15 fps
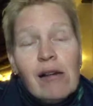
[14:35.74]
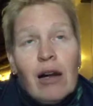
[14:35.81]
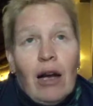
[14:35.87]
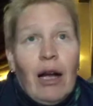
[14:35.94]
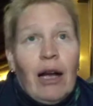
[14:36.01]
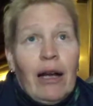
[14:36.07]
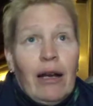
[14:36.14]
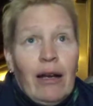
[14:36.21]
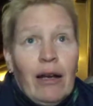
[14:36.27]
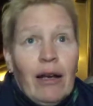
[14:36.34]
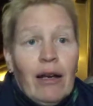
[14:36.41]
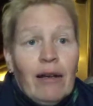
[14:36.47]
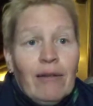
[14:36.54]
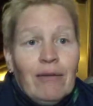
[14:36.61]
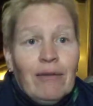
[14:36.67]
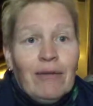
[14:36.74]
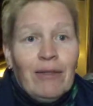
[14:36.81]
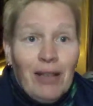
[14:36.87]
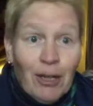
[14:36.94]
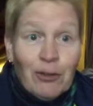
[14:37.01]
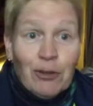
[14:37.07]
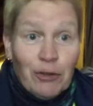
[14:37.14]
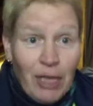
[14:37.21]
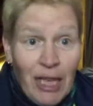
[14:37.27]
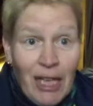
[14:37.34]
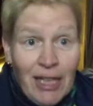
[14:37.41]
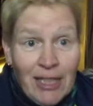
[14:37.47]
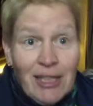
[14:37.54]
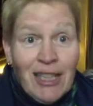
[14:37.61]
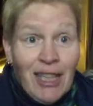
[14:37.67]
And now
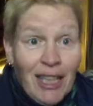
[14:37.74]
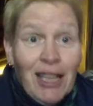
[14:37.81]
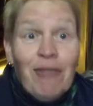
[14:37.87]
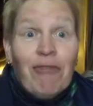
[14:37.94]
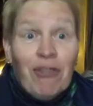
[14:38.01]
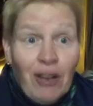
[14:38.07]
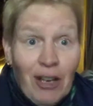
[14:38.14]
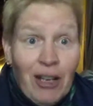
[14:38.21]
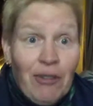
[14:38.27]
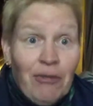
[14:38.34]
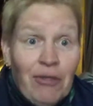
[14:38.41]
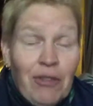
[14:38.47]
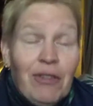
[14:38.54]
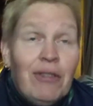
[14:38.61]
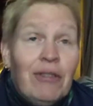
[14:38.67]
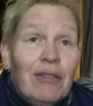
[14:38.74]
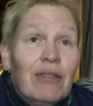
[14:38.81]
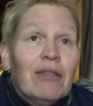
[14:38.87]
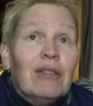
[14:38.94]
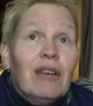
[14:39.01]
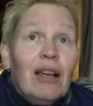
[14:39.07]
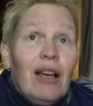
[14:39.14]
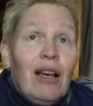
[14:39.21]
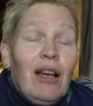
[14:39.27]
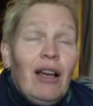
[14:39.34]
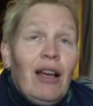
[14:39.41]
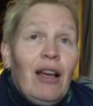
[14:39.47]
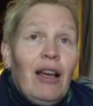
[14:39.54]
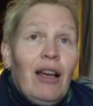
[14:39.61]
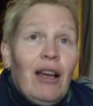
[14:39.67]
today is 85.
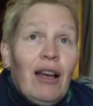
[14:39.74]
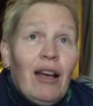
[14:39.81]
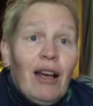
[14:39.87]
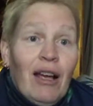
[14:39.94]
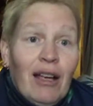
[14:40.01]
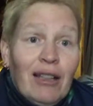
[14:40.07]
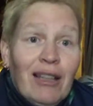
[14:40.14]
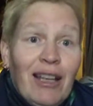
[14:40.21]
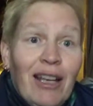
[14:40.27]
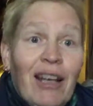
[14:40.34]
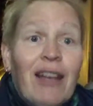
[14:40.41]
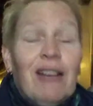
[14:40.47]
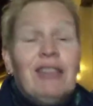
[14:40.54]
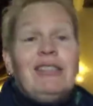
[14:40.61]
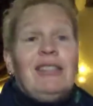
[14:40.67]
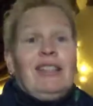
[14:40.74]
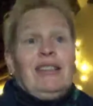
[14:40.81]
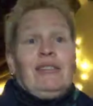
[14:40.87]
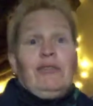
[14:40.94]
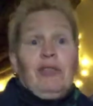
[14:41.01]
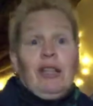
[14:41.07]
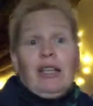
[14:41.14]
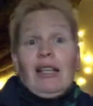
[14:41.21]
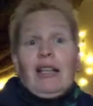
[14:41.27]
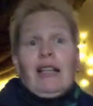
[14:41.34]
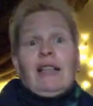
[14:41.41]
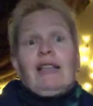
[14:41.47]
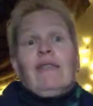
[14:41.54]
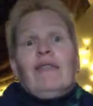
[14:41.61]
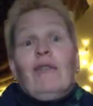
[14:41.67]
And then I said to
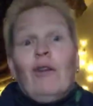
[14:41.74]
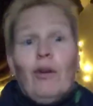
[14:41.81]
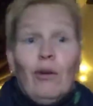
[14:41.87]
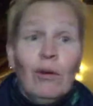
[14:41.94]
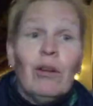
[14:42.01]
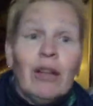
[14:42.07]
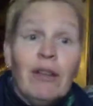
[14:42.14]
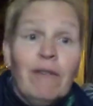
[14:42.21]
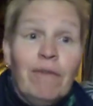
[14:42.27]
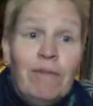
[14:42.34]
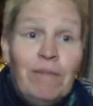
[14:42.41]
Ingela, holy,